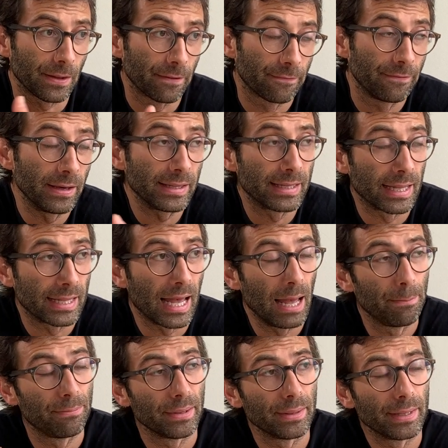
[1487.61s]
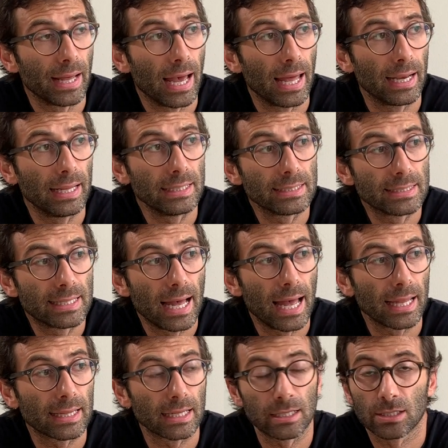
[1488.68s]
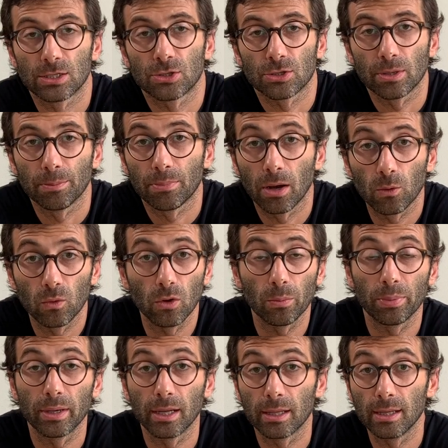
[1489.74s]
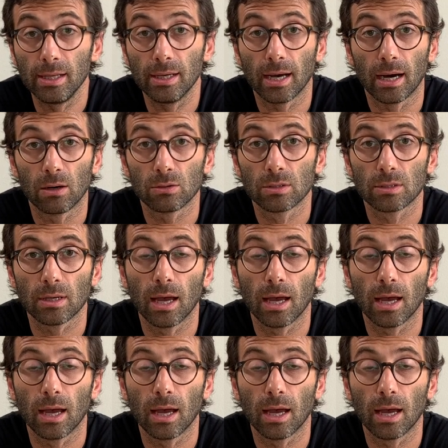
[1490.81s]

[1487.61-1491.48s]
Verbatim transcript: thing that happened then is that at a certain point we opened a tea house